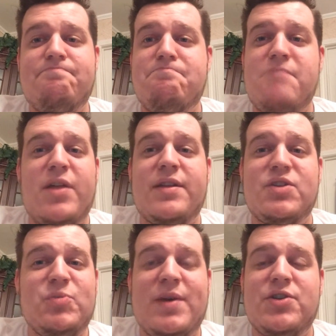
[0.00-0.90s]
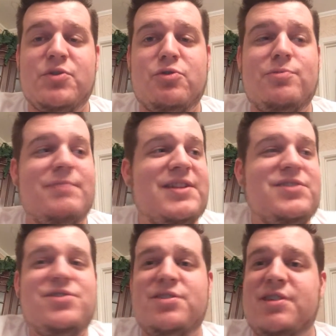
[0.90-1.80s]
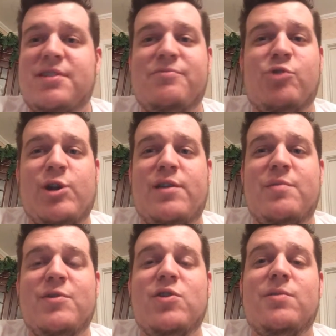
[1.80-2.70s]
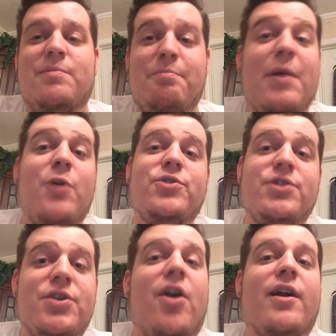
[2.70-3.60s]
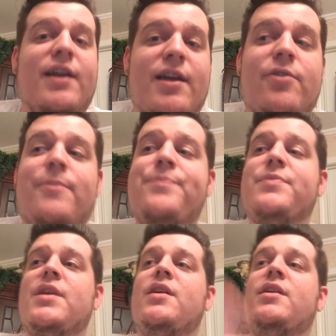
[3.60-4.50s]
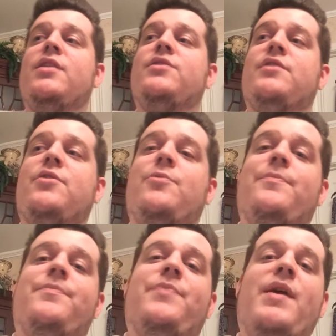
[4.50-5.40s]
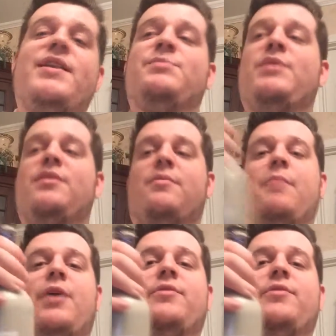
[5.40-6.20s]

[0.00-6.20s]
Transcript: Nothing special. It's just a run-of-the-mill Belgian dark ale. So that has been my